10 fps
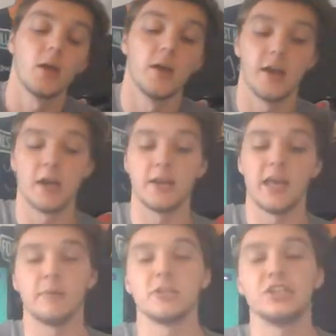and
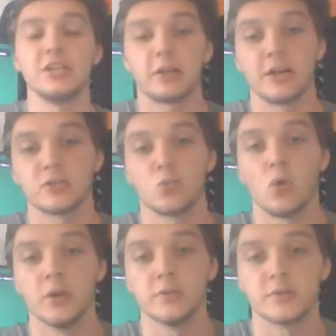MHC class
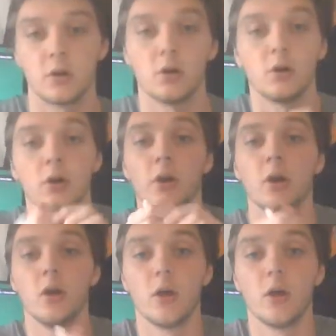1s are